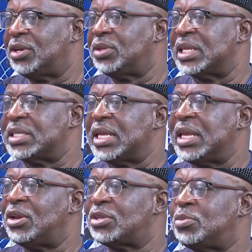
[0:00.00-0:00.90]
there's a
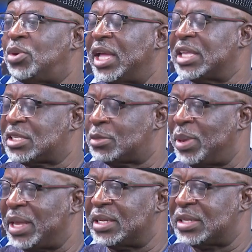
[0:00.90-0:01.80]
lot more
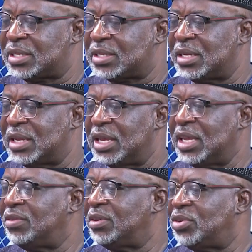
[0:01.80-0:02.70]
expense. You
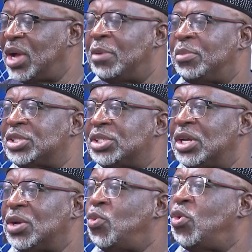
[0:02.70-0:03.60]
know how much
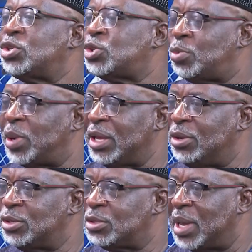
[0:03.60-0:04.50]
one Super
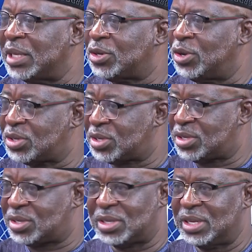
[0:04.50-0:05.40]
Eagles match
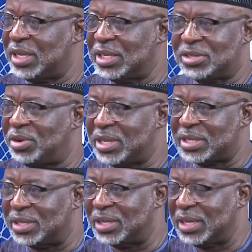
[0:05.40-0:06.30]
costs. It's crazy.
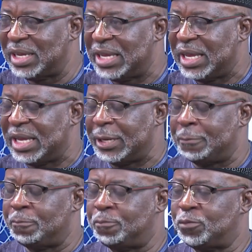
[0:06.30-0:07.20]

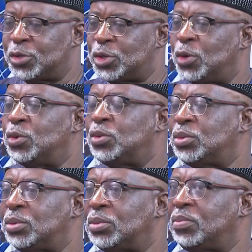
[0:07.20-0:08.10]
So
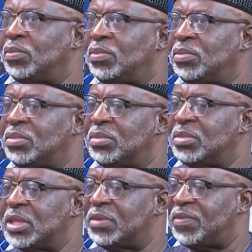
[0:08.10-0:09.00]

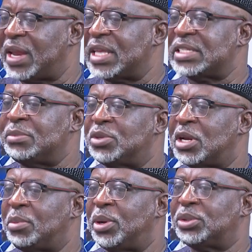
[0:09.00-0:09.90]
the finance I'm talking
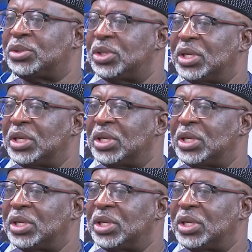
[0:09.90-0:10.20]
about,